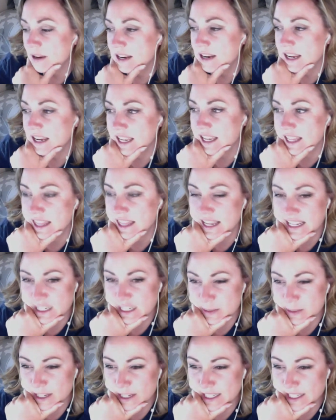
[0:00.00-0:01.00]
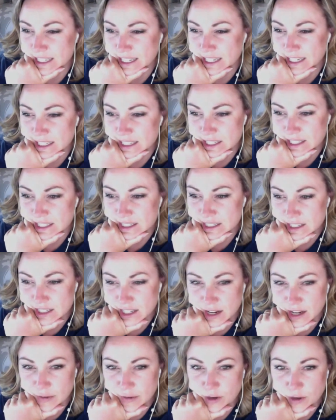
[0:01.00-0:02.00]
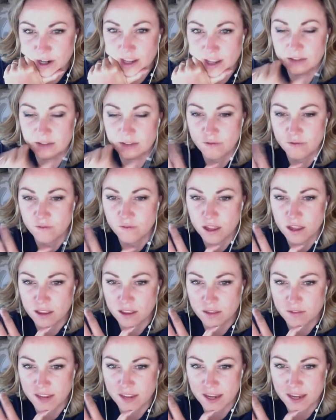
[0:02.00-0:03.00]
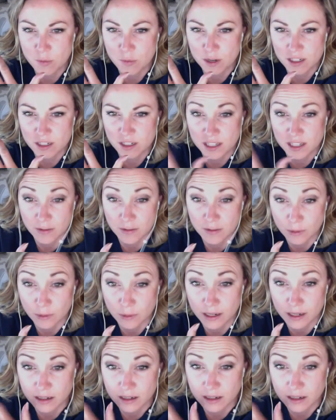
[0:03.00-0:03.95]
it in the SPSS software, in the VMware software.